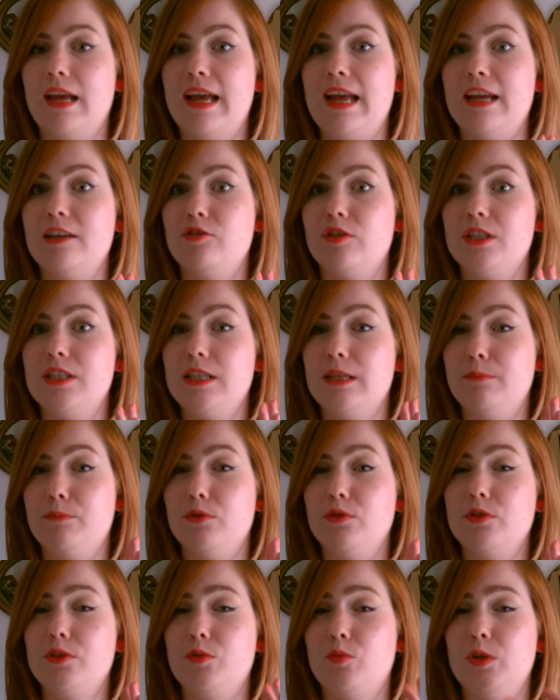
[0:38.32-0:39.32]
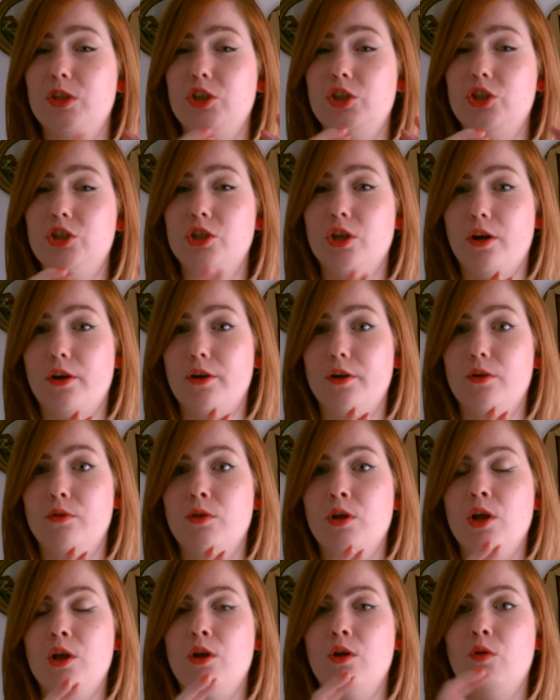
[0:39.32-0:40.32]
the hairdressing books which
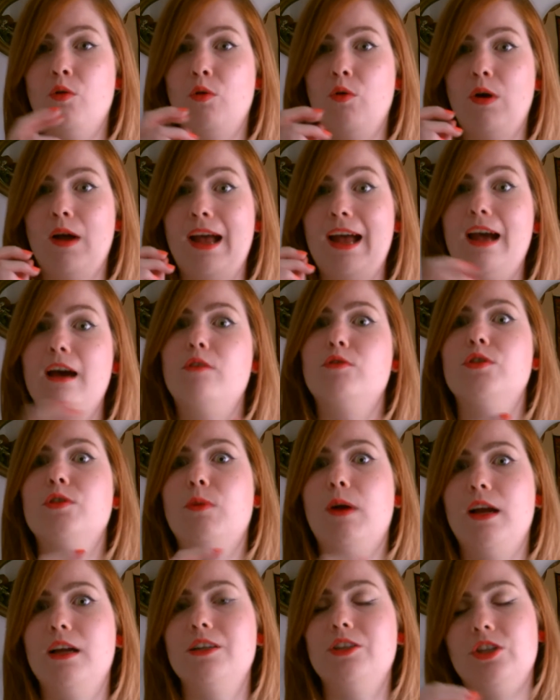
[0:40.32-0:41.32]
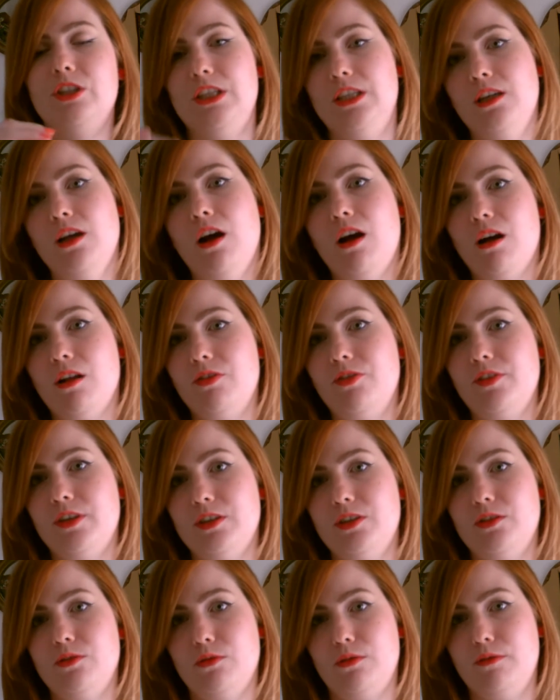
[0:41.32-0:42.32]
show how to actually cut
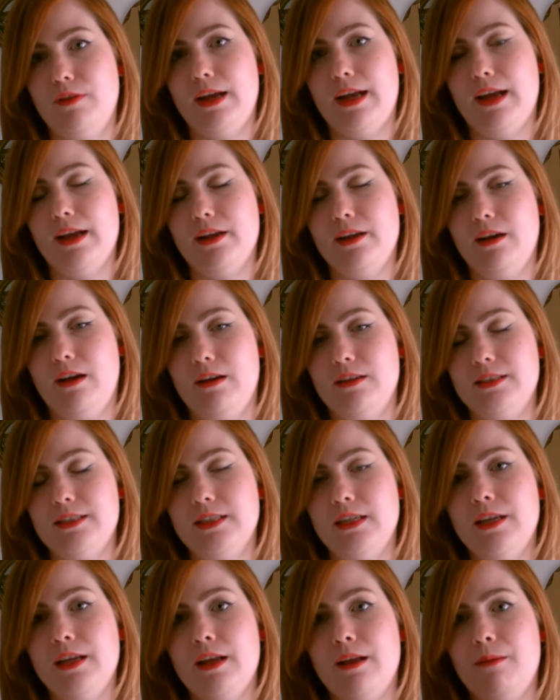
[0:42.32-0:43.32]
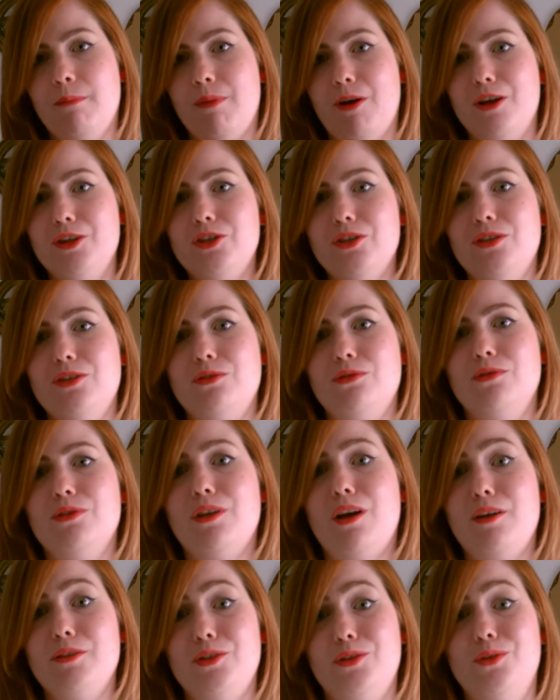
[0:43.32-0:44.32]
this sort of haircut. But I just
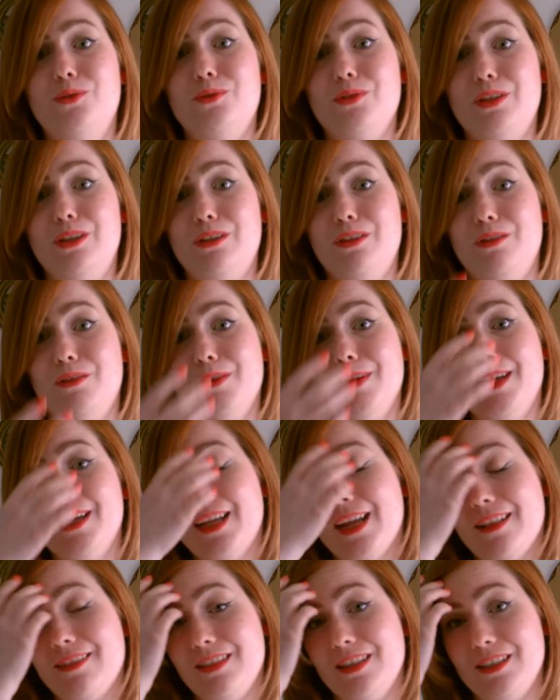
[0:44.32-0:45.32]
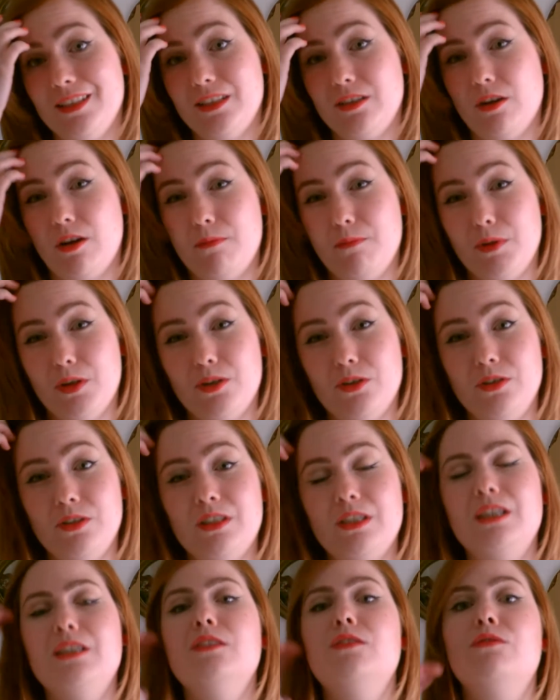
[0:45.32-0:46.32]
thought that I'd talk you through it again this time,
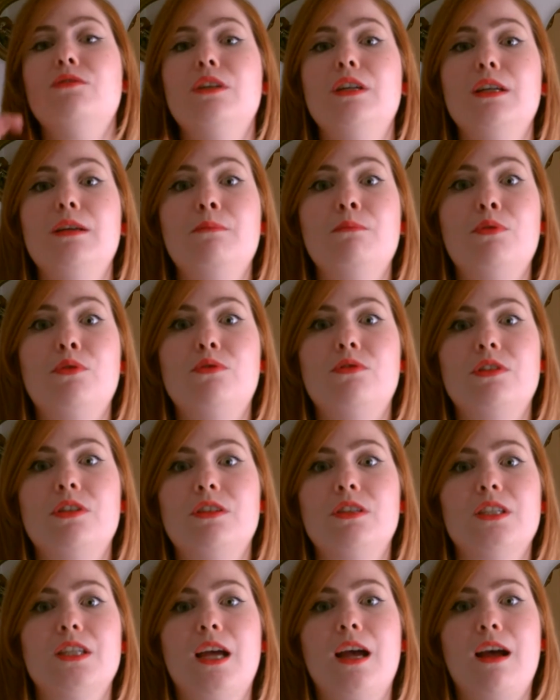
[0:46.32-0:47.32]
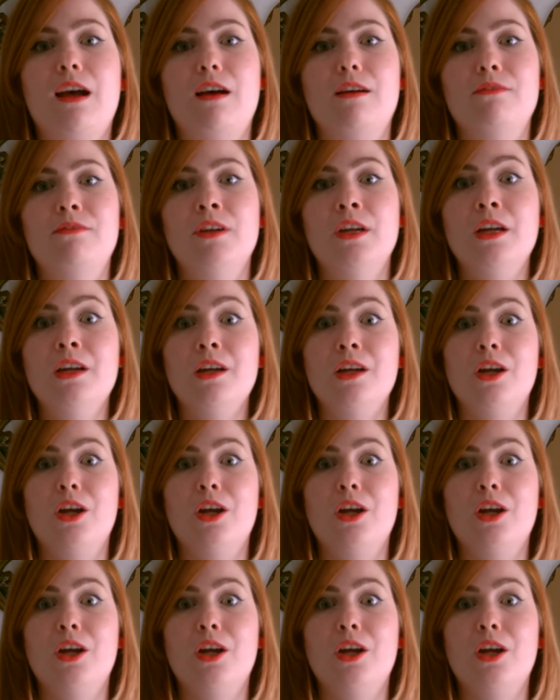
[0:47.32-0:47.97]
because it's really important to have